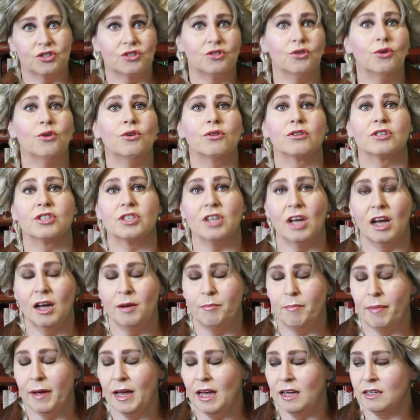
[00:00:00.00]
talks
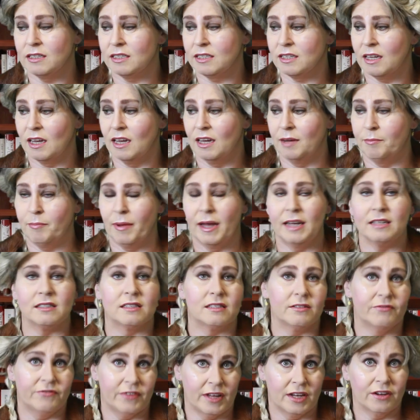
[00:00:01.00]
about
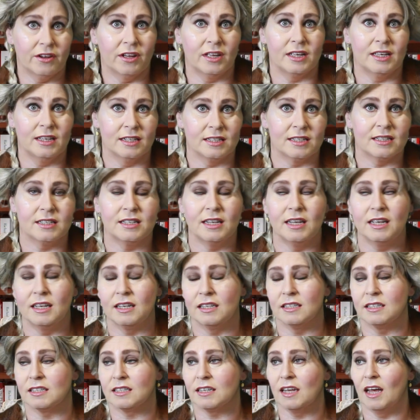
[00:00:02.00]
various
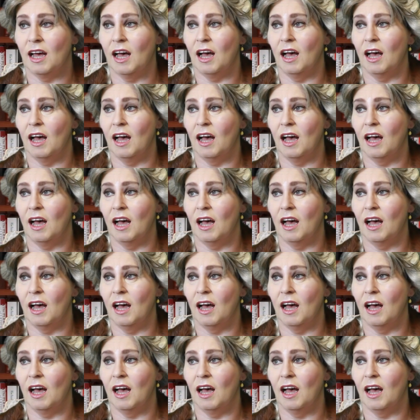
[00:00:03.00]
things,